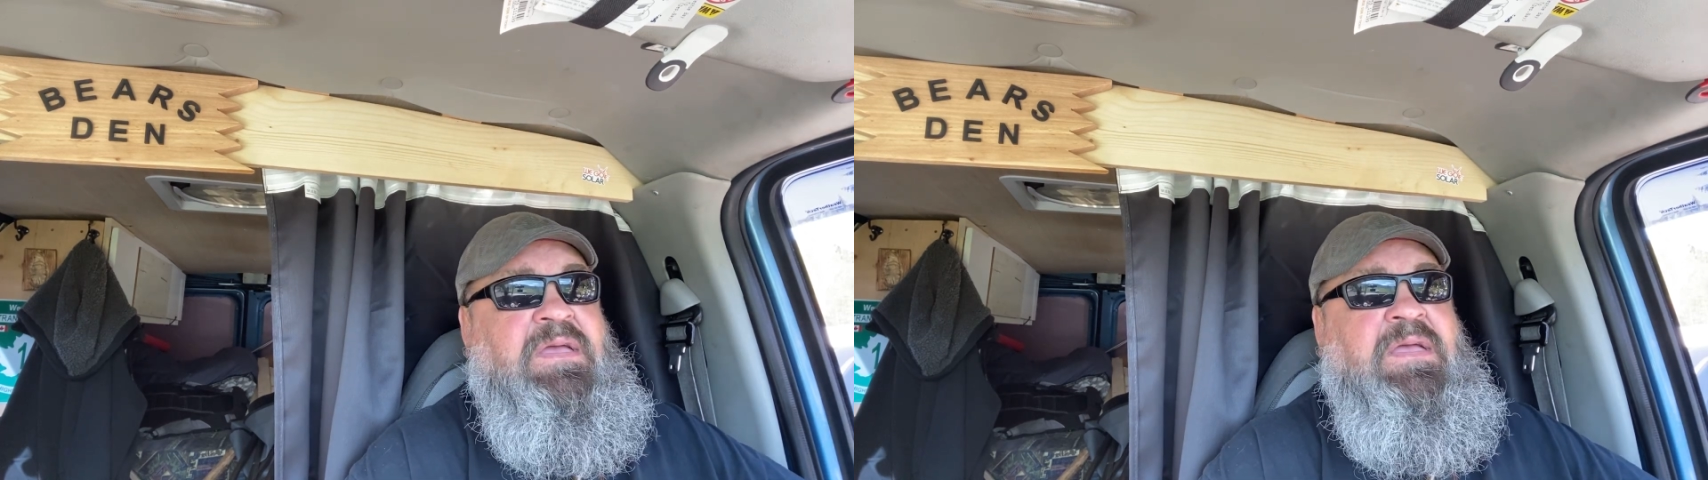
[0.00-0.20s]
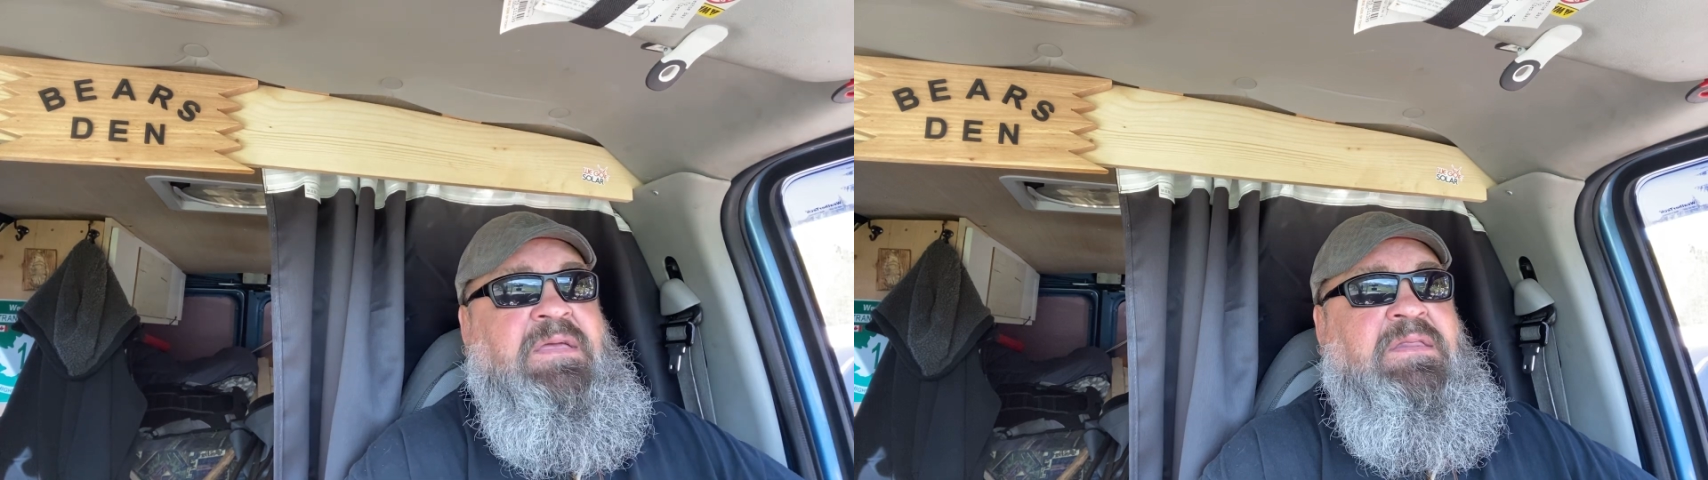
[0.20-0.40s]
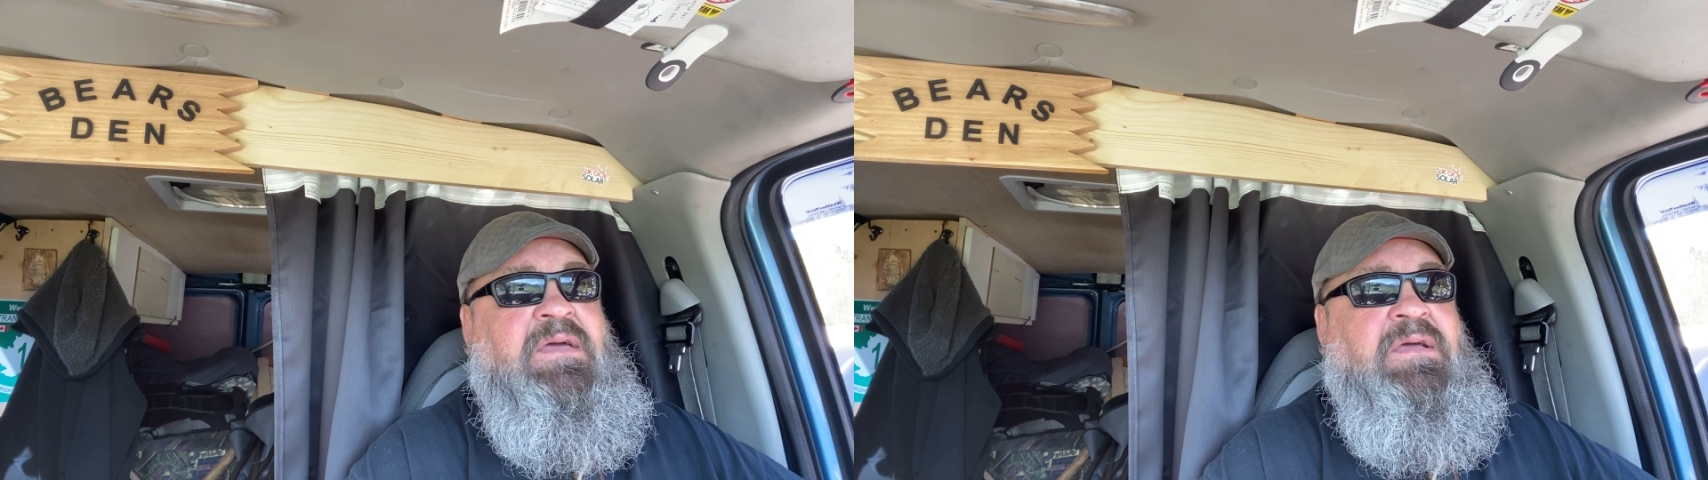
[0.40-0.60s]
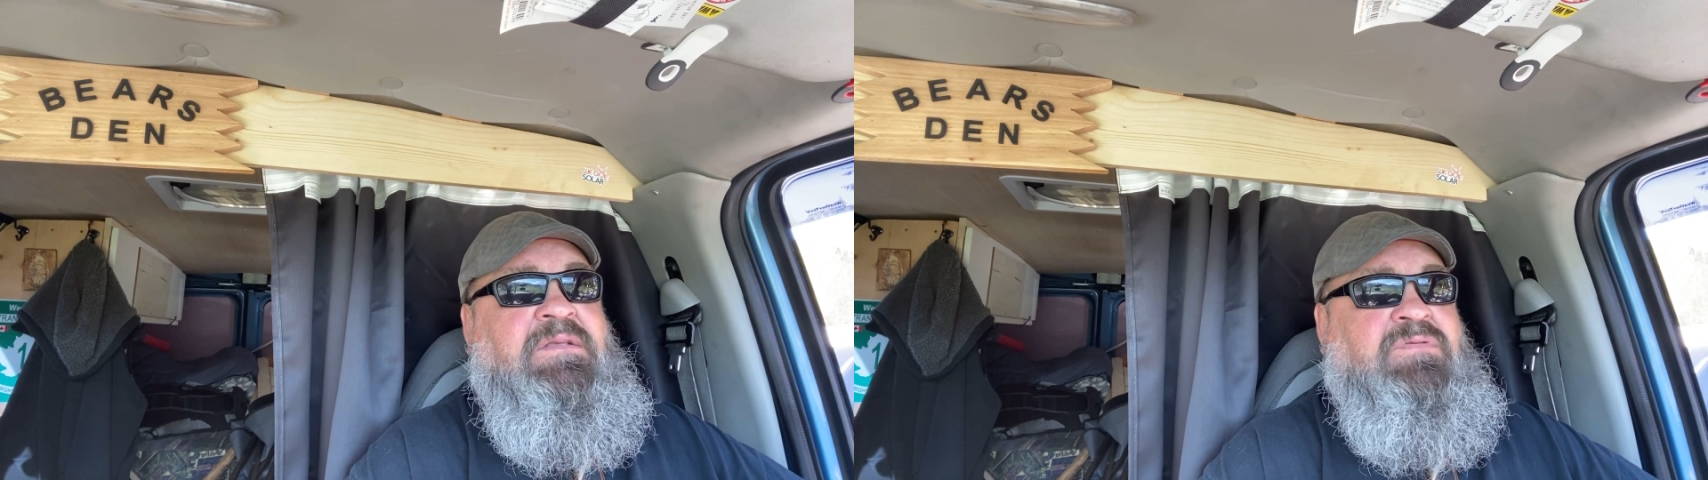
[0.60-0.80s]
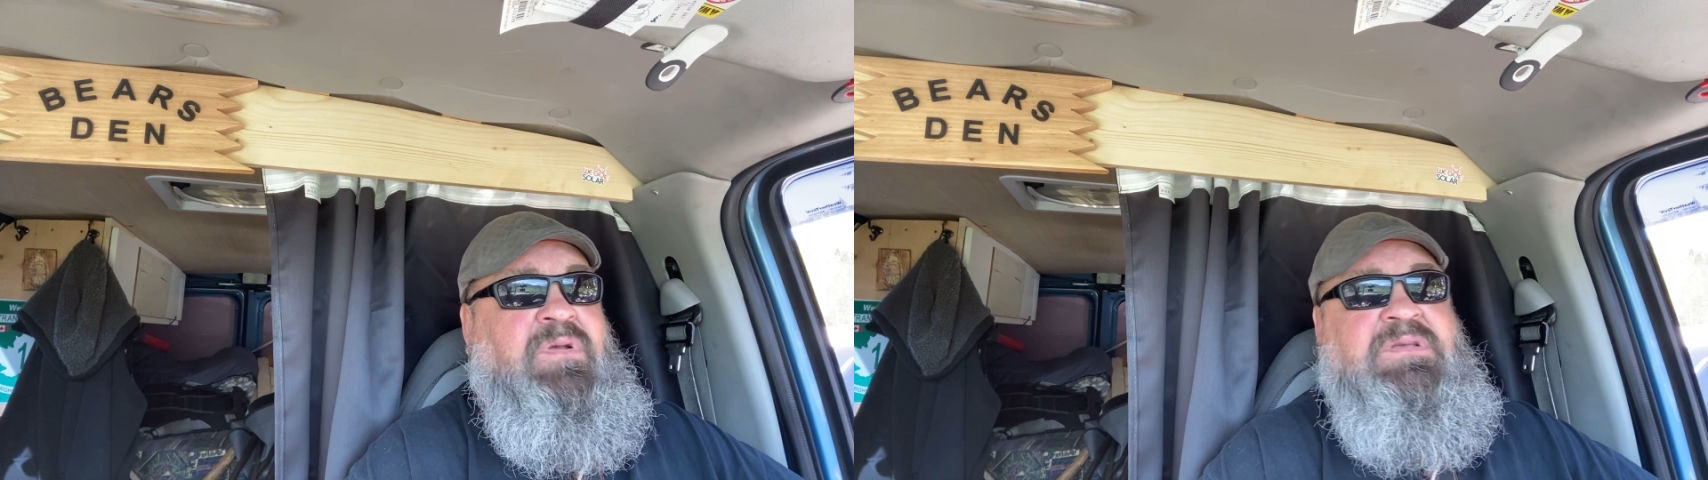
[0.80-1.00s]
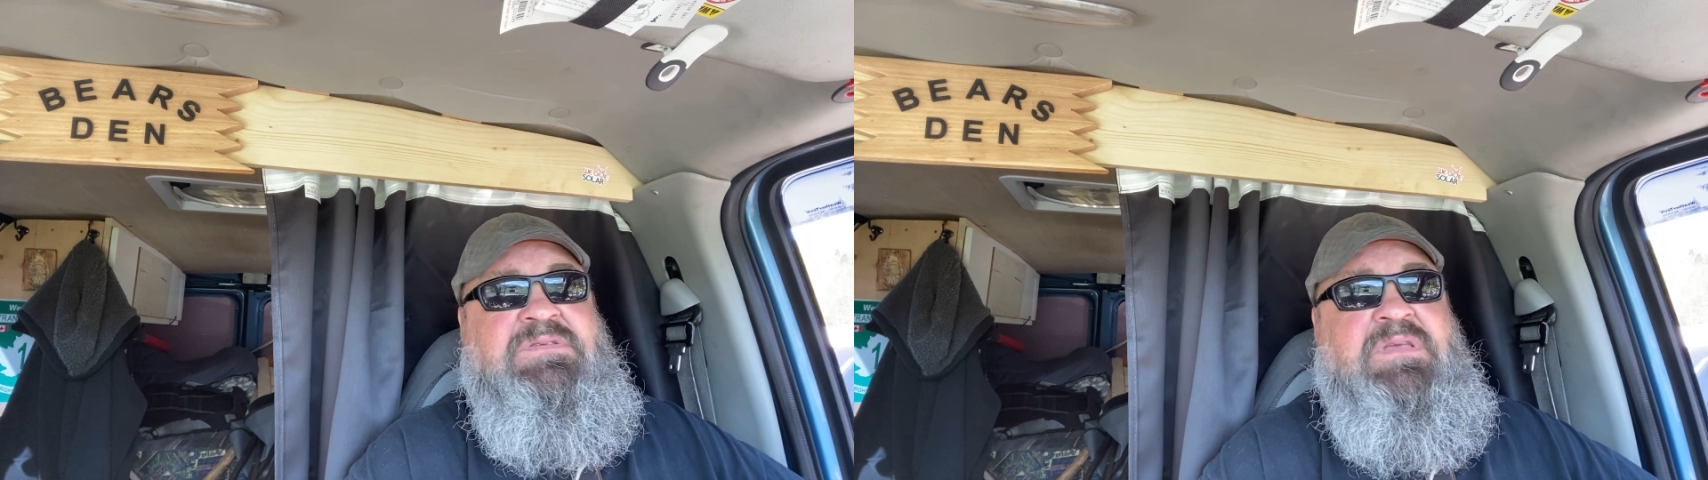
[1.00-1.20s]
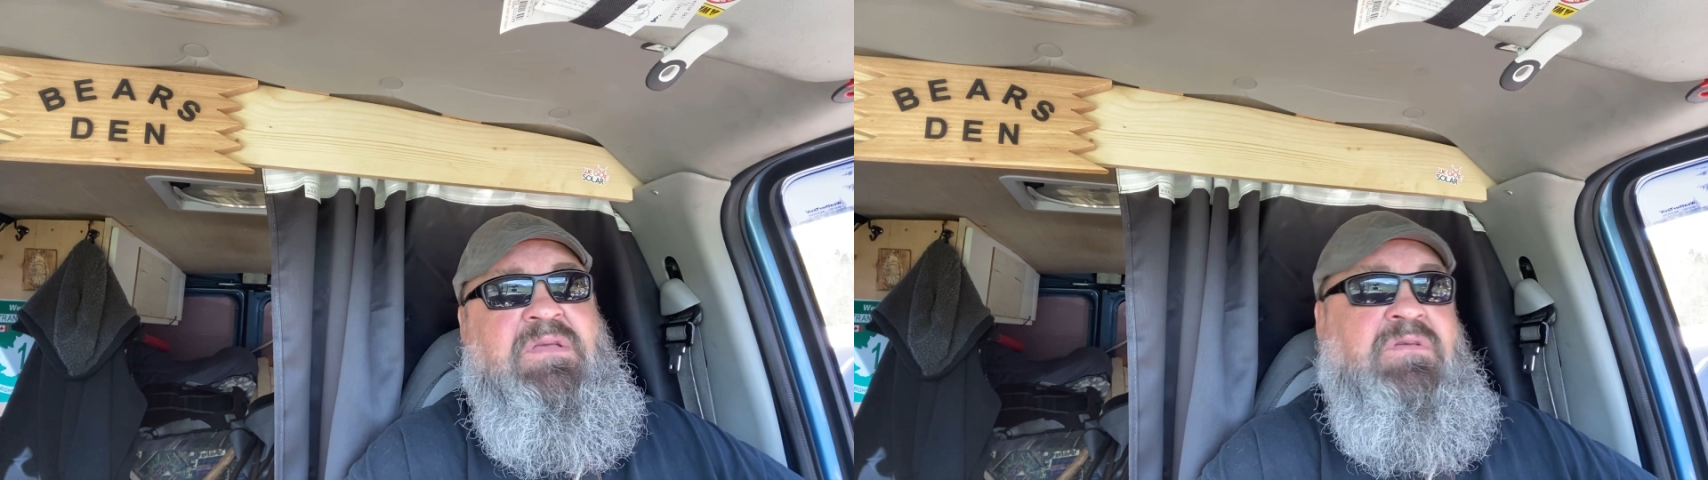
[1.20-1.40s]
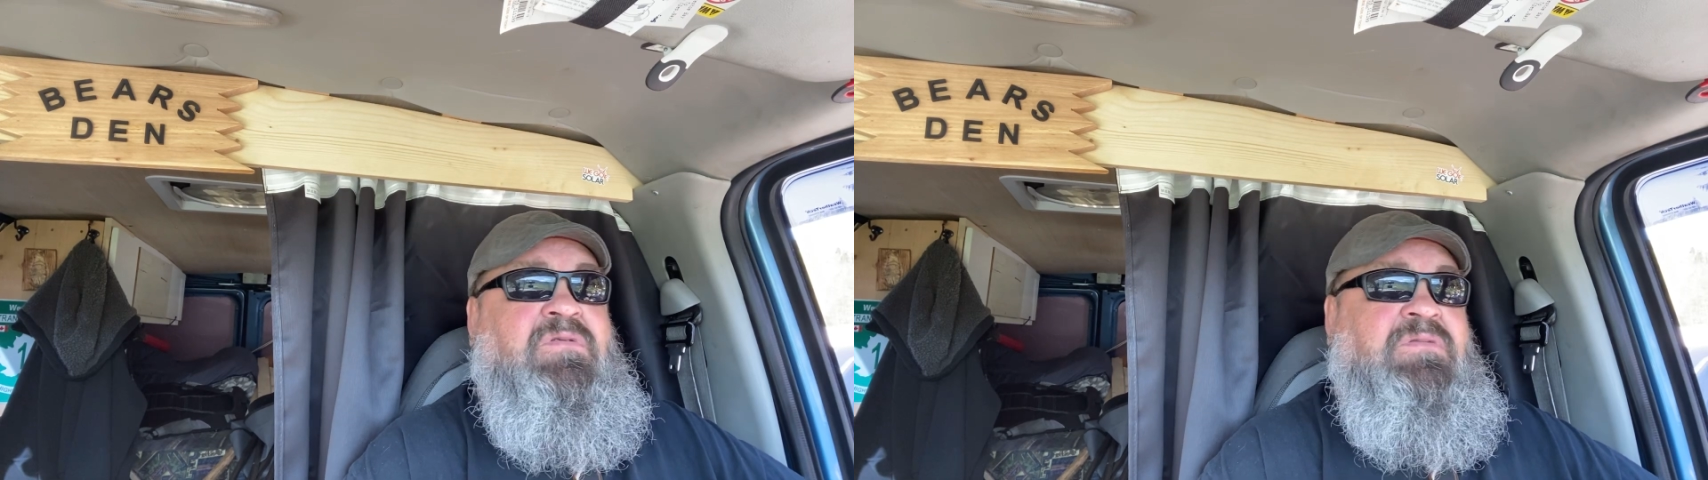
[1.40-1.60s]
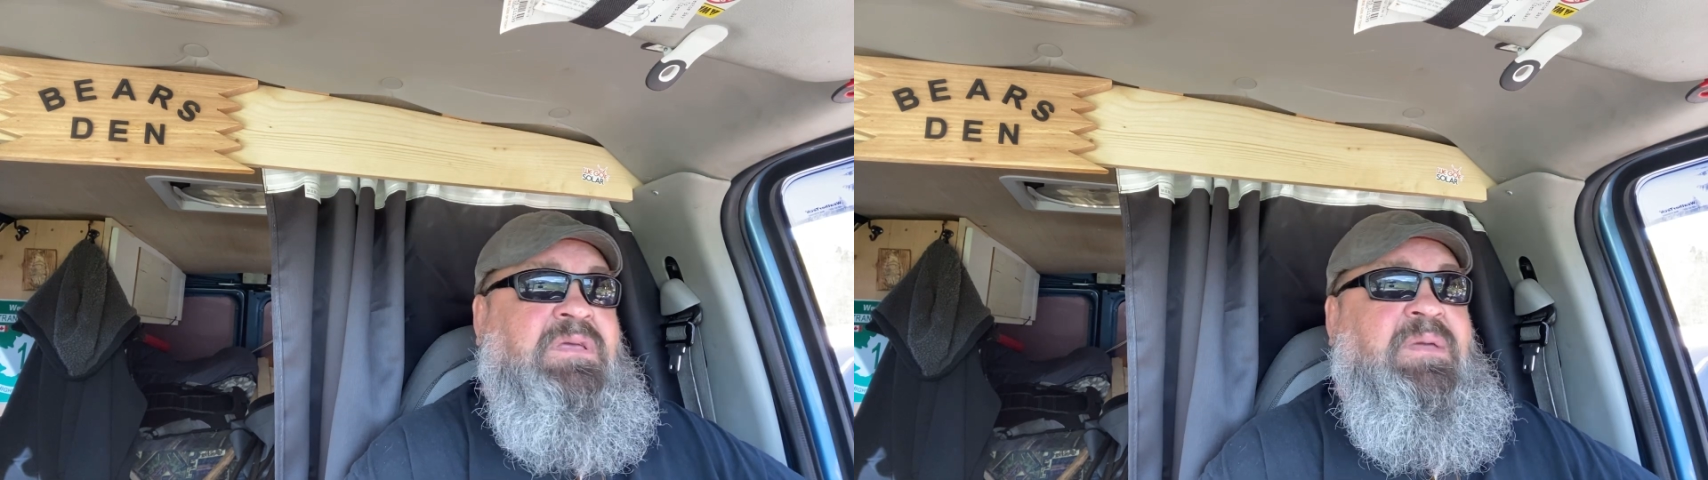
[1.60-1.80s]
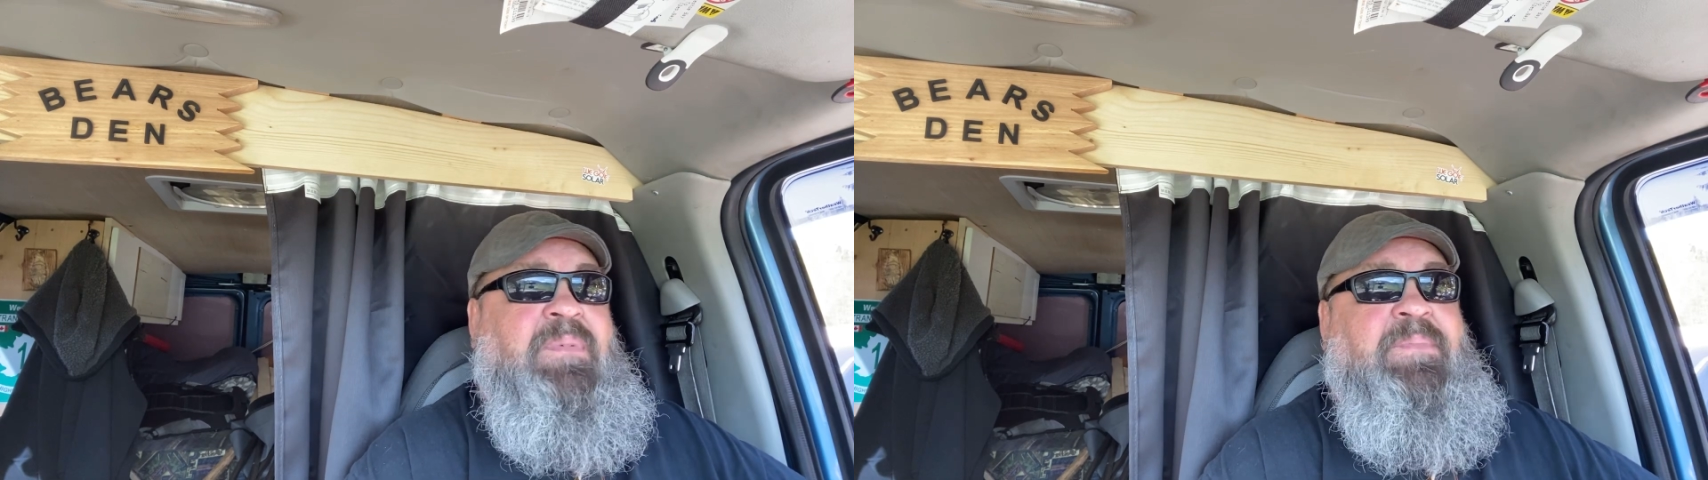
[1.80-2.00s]
And so I can say, you know, I
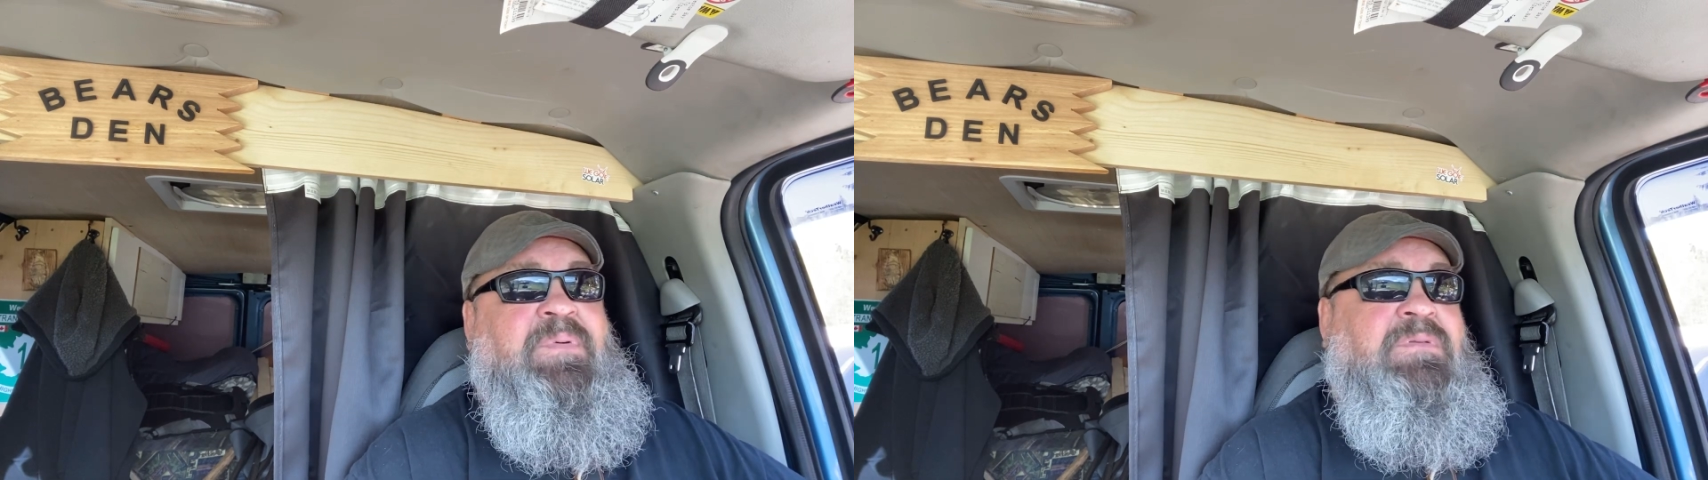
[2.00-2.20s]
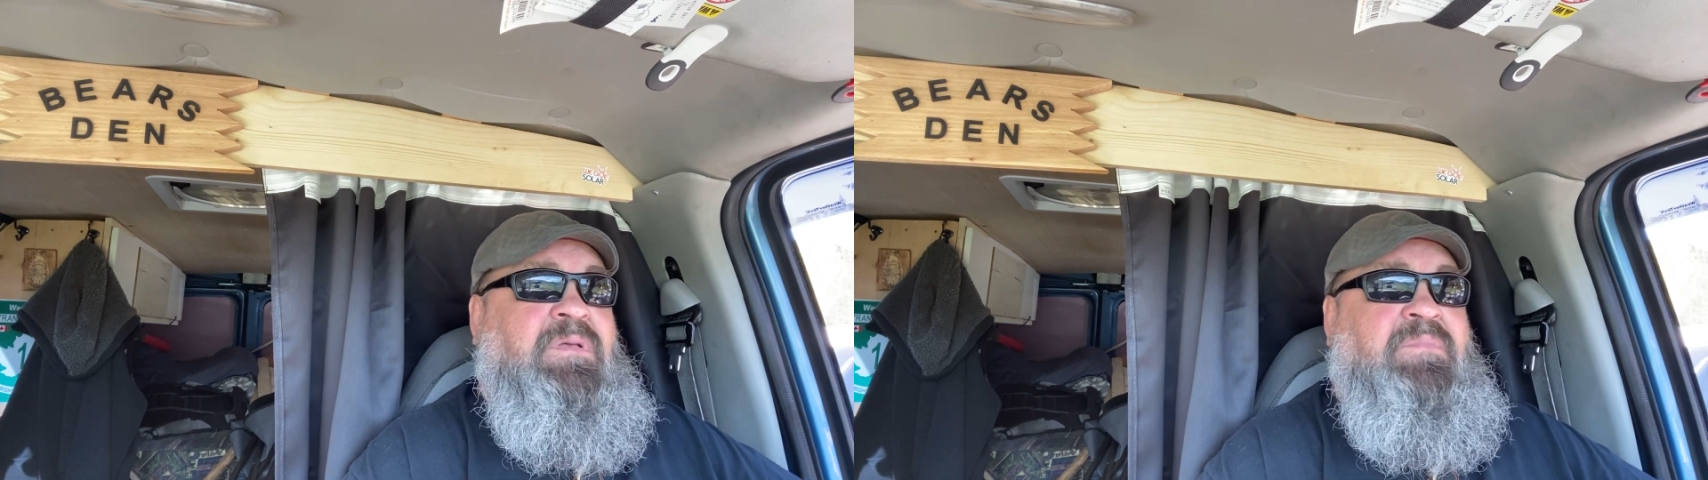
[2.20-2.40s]
came up with,